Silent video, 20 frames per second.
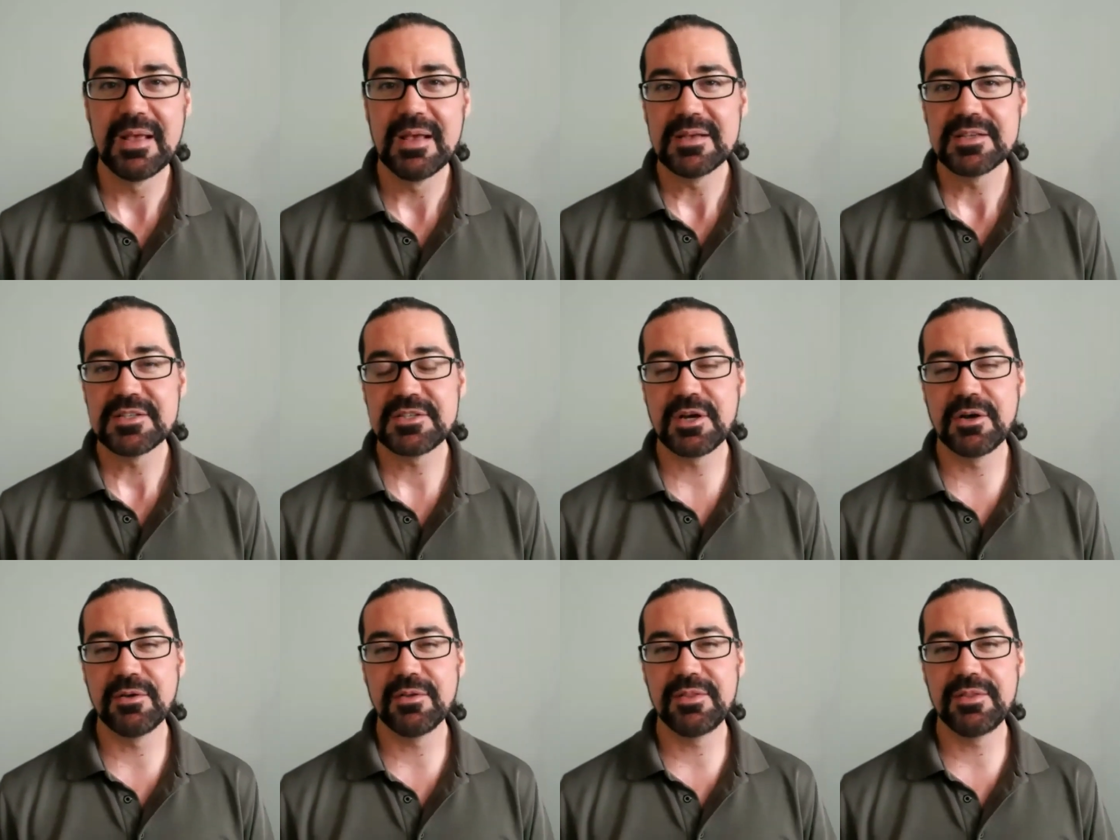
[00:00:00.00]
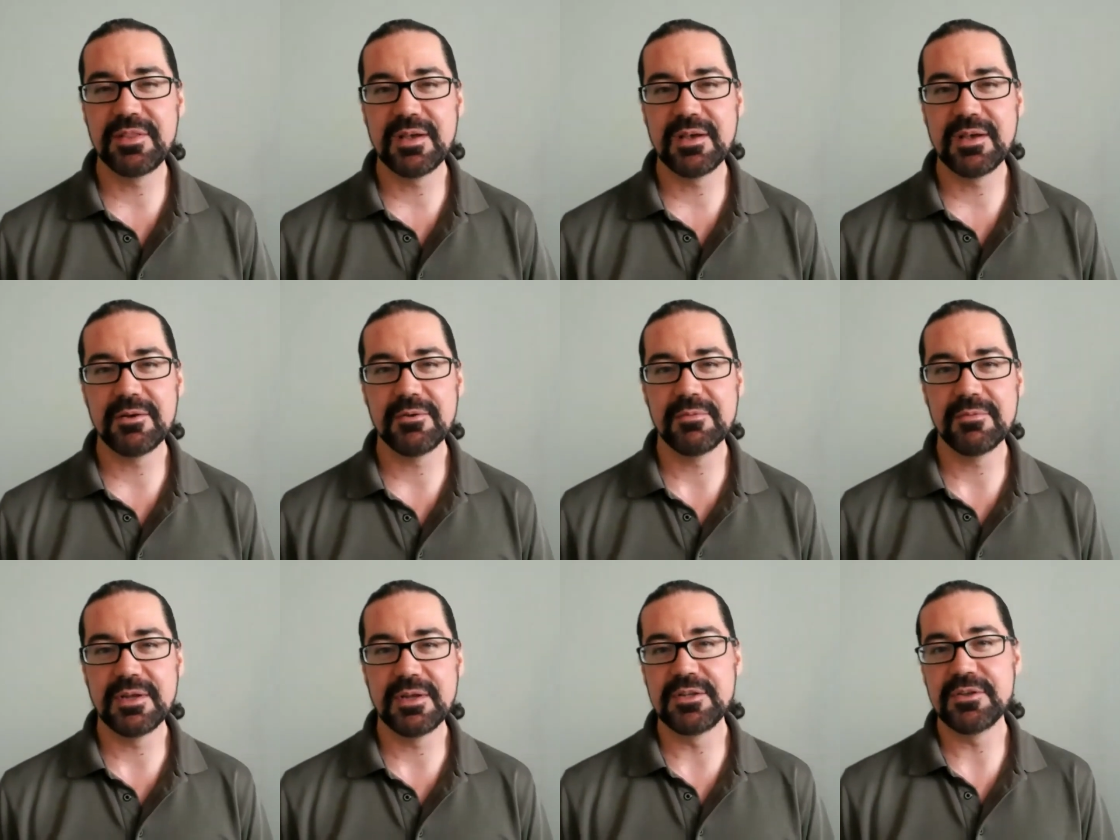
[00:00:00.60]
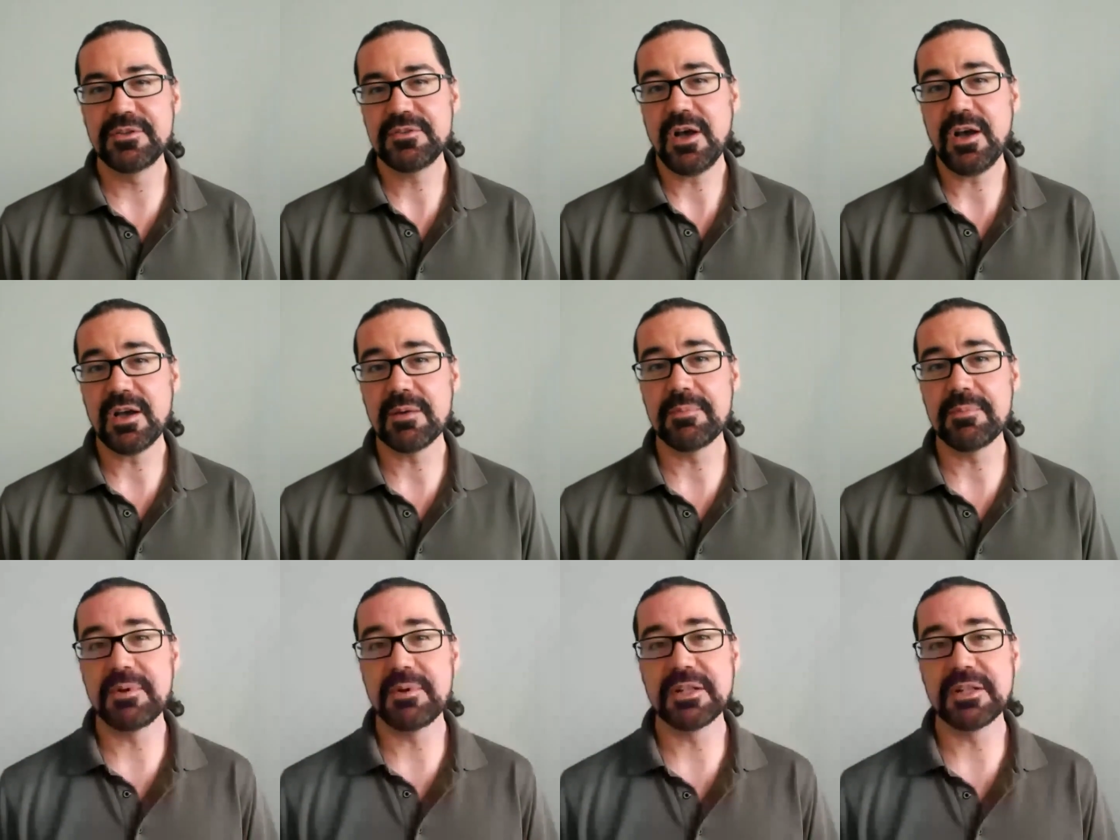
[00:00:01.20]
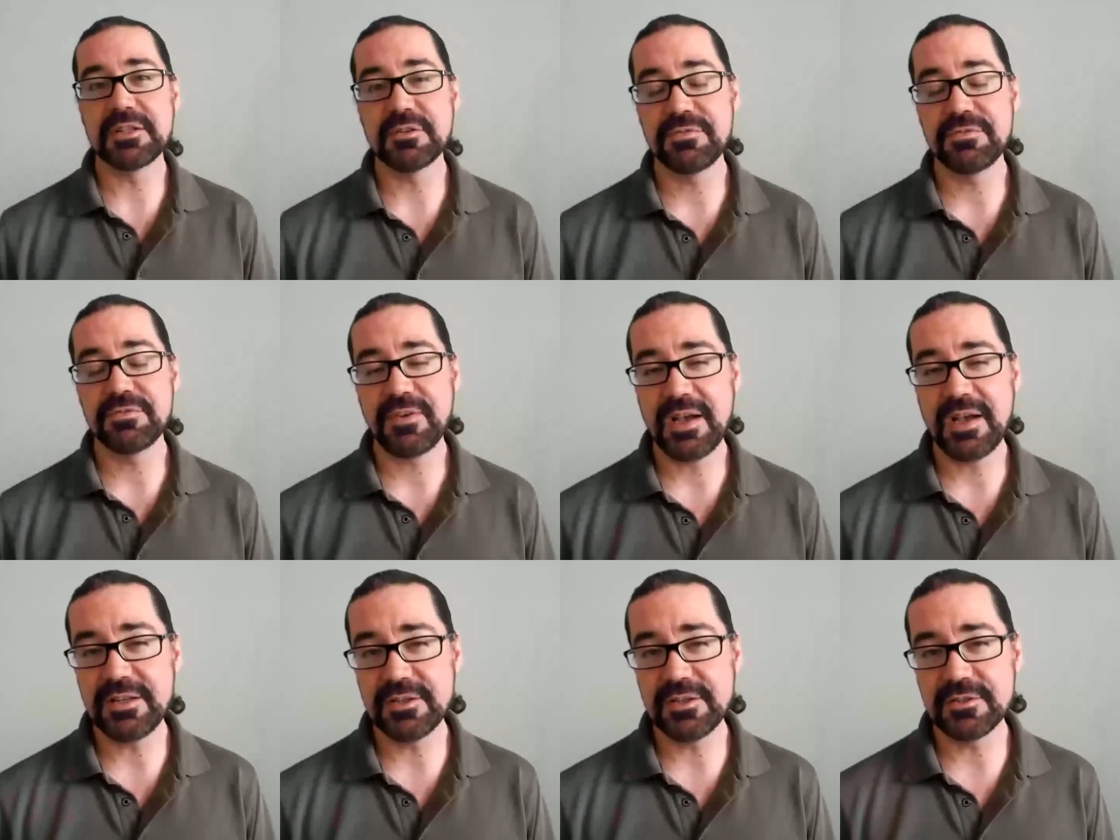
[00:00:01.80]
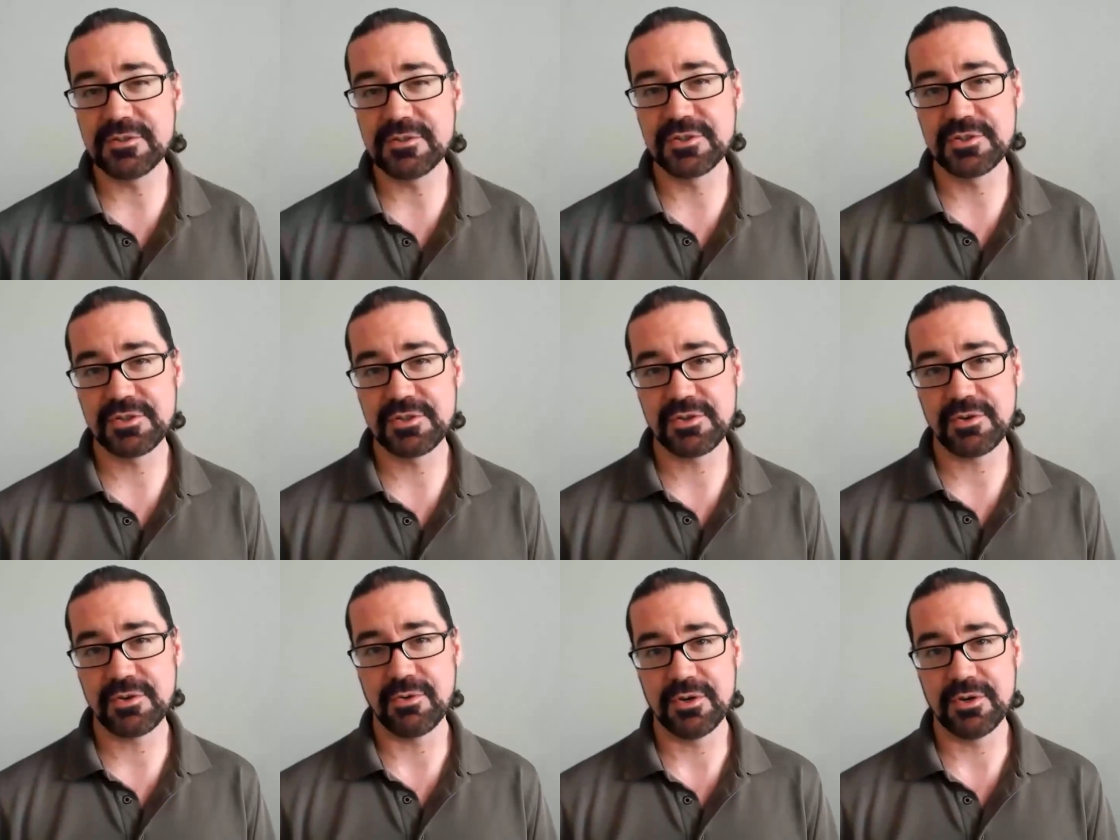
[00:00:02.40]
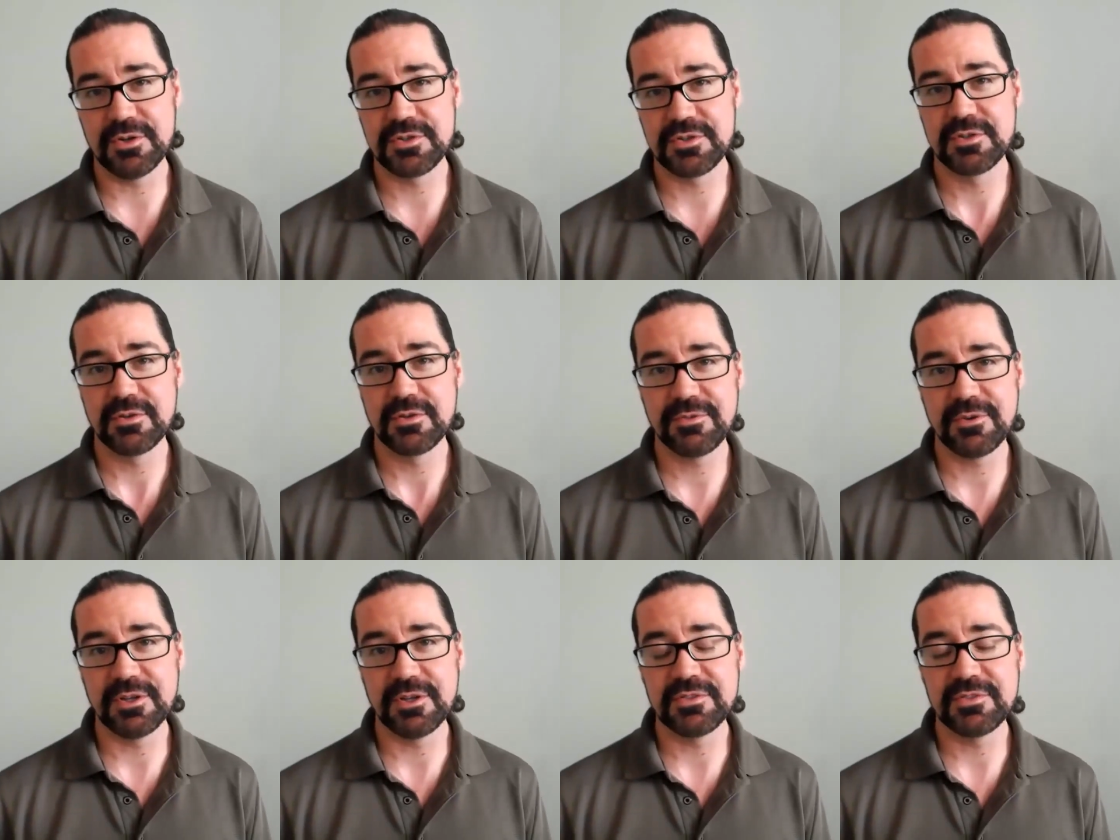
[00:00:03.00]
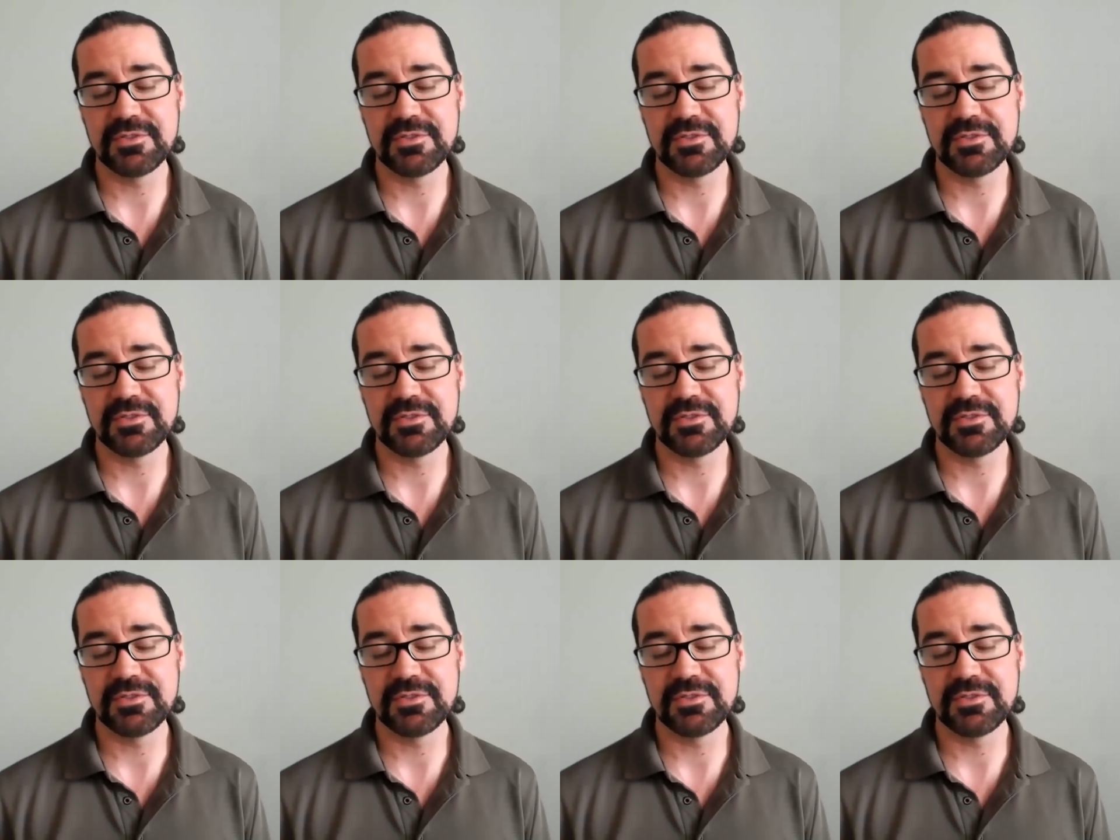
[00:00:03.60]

So when you talk about the Finders Course, for instance,